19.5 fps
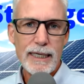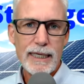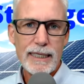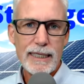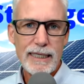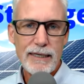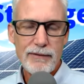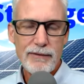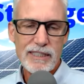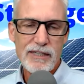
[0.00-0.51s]

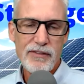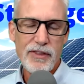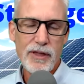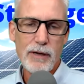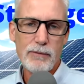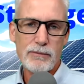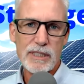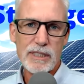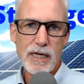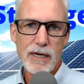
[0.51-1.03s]
Give us a
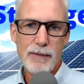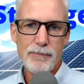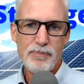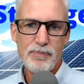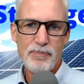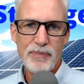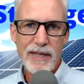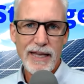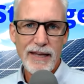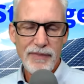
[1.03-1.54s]
thumbs up,
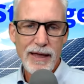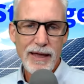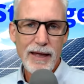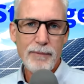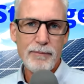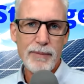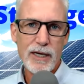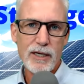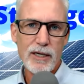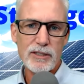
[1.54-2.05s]
hit that
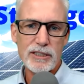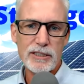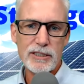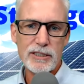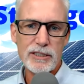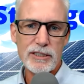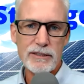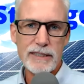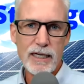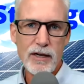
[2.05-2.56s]
bell so you
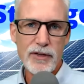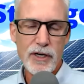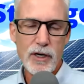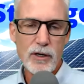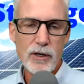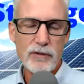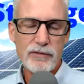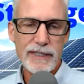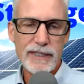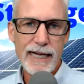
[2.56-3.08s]
get all the
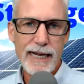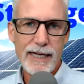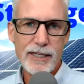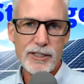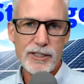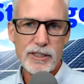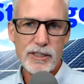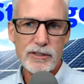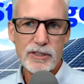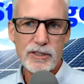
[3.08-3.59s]

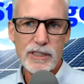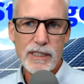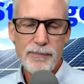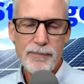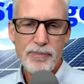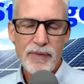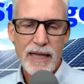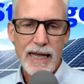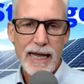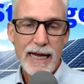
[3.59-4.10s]
notifications.
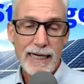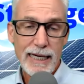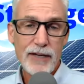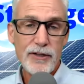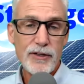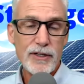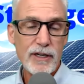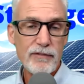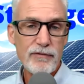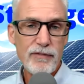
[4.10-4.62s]
And now
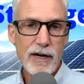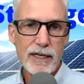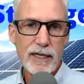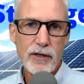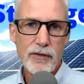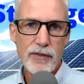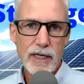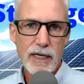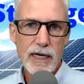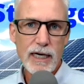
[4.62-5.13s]
you can find all
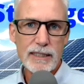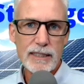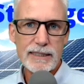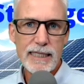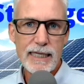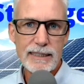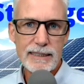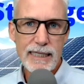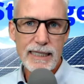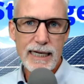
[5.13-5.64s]
the
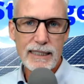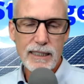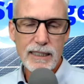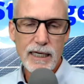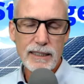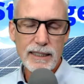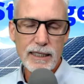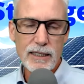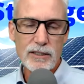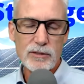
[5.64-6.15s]
content at
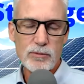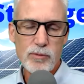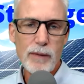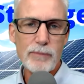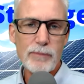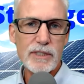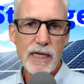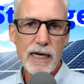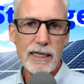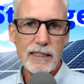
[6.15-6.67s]
Continental's
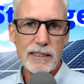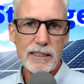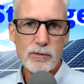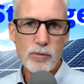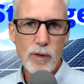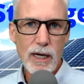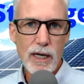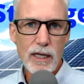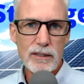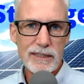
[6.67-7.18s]
website as
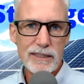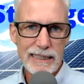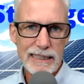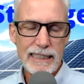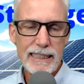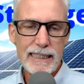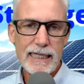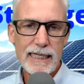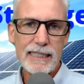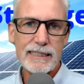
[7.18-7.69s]
well,
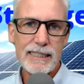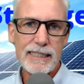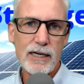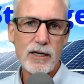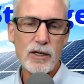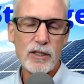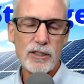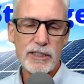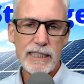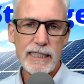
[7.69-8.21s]

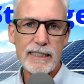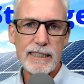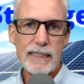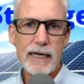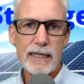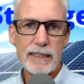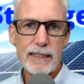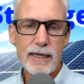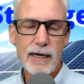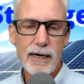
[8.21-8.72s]

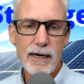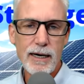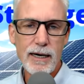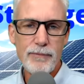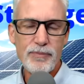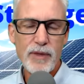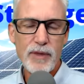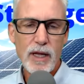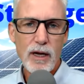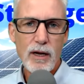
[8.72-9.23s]

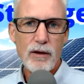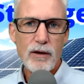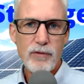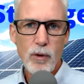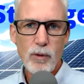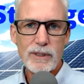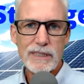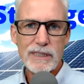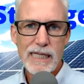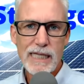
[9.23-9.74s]

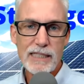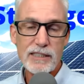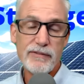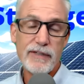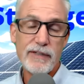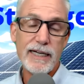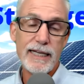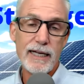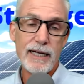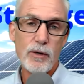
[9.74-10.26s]

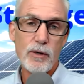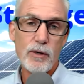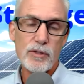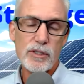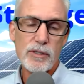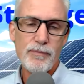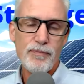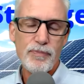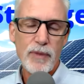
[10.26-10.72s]
cesnrg.com/videos.